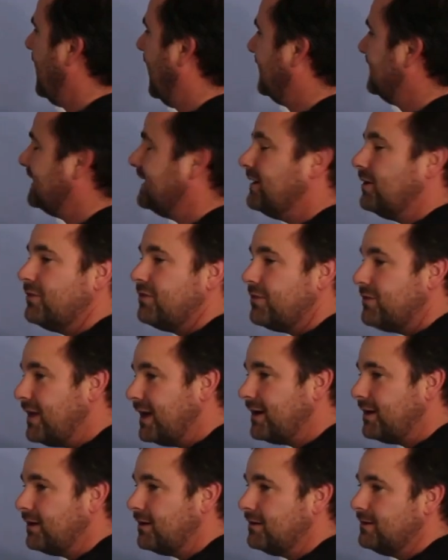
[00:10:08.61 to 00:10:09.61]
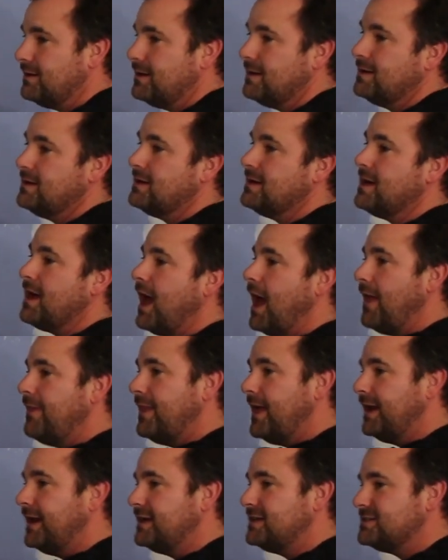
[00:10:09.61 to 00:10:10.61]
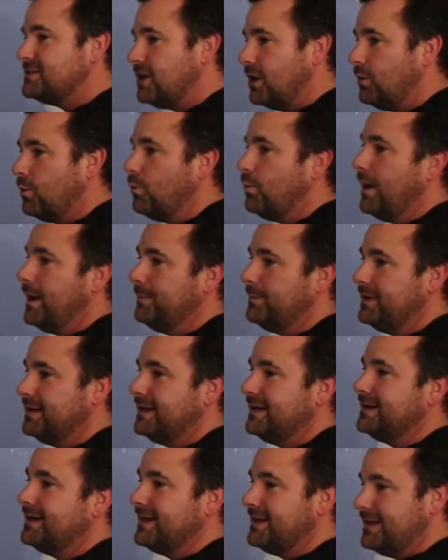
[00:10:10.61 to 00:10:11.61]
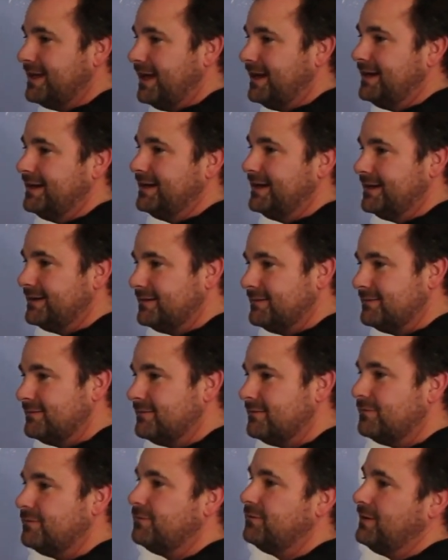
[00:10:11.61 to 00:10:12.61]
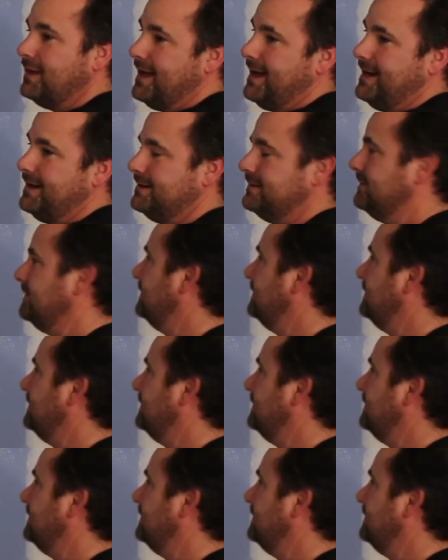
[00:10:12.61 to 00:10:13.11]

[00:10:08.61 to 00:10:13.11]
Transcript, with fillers: a little thicker, and then I start wiping it and getting it flat.